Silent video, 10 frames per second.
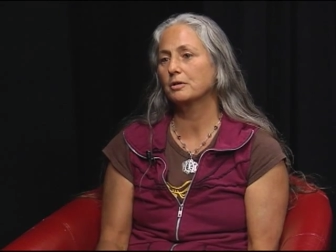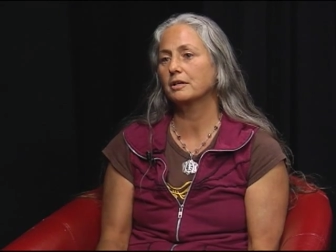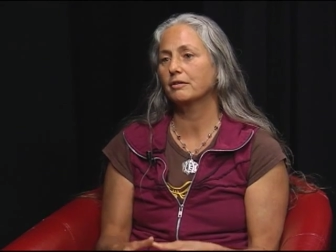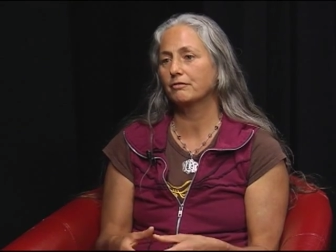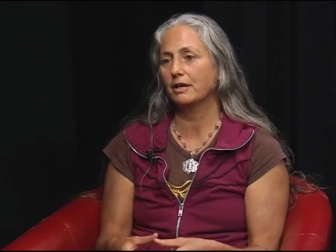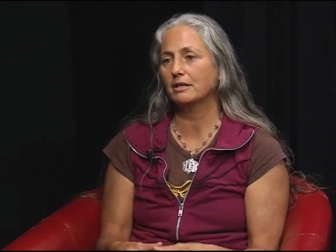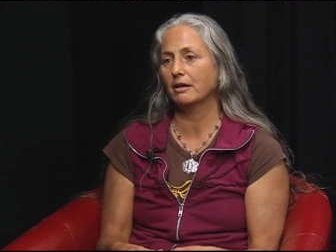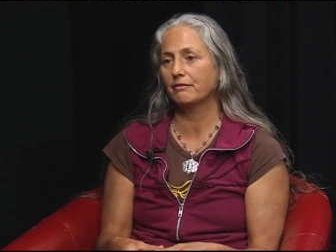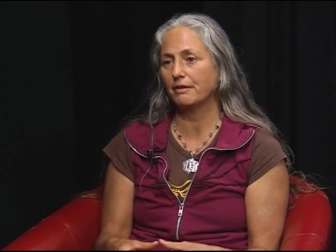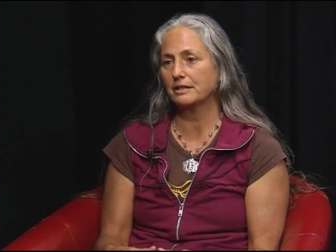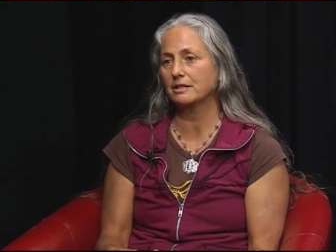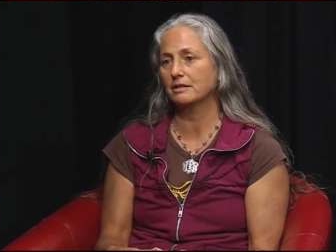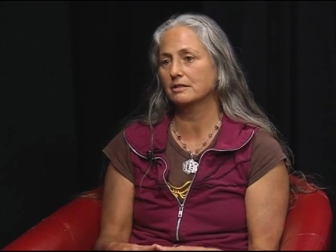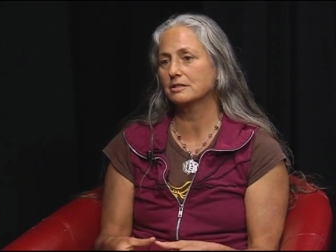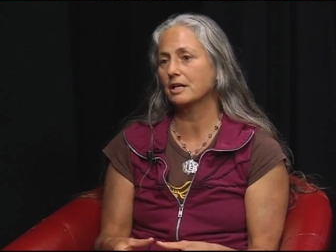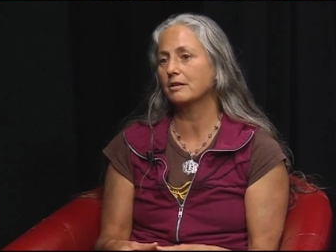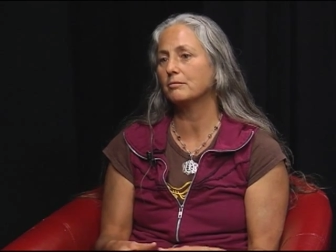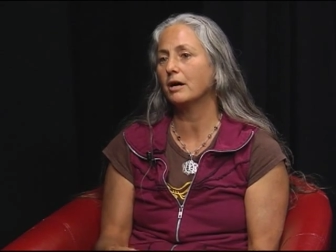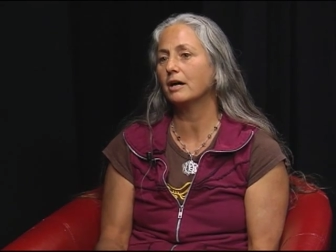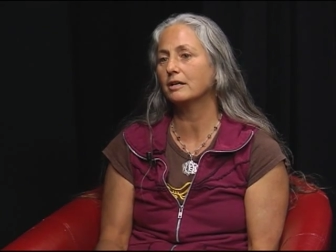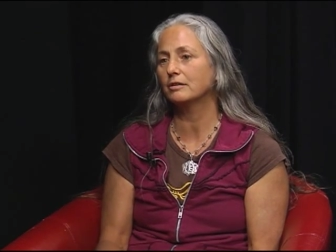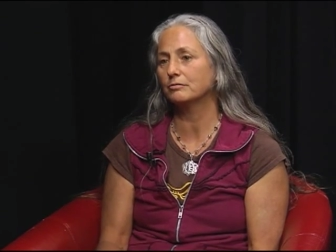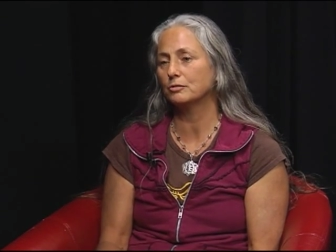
really affecting the state of mind of